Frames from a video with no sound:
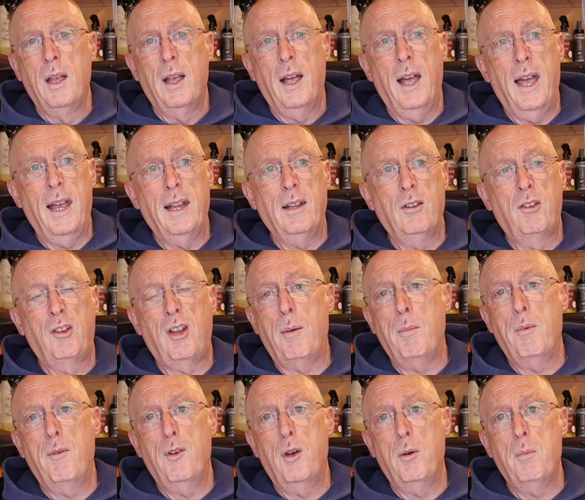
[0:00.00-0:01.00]
and
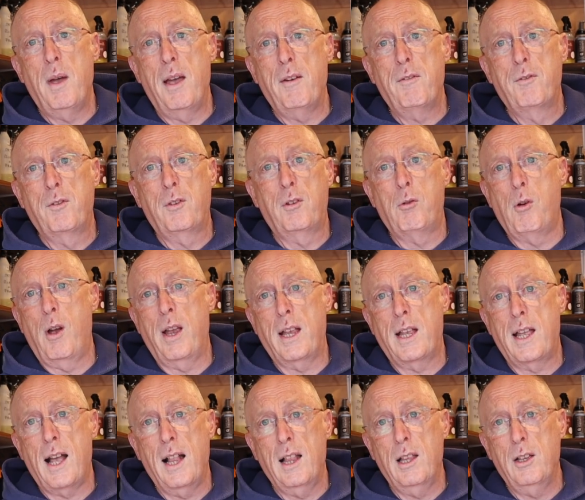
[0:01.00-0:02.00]
some of them have great
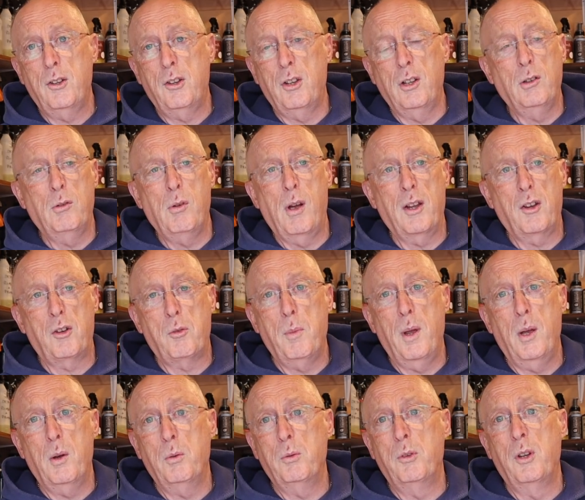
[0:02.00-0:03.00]
colours and great
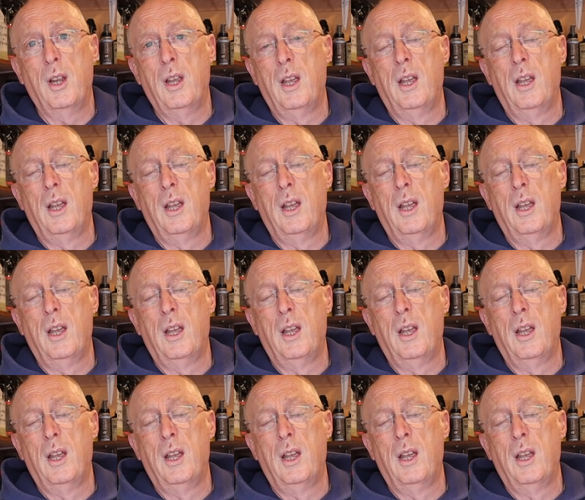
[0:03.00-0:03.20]
smells.